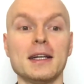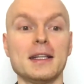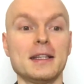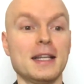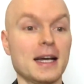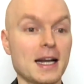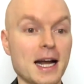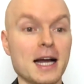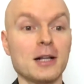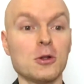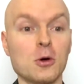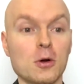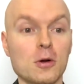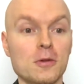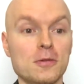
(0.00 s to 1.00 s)
there are a
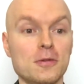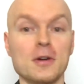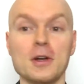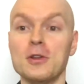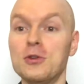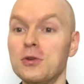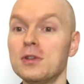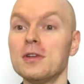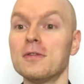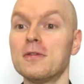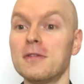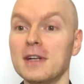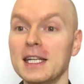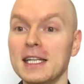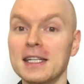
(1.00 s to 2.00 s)
lot of
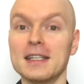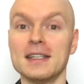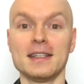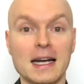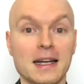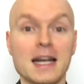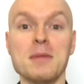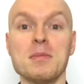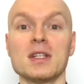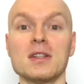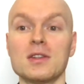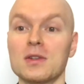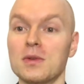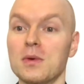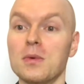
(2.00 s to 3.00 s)
duty-free
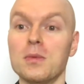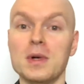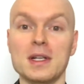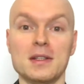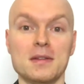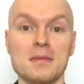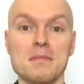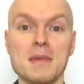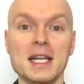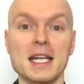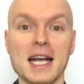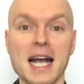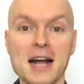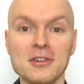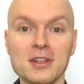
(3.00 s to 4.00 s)
agreements with many
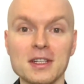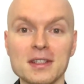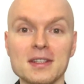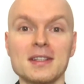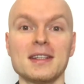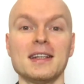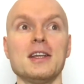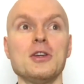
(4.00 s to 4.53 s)
countries,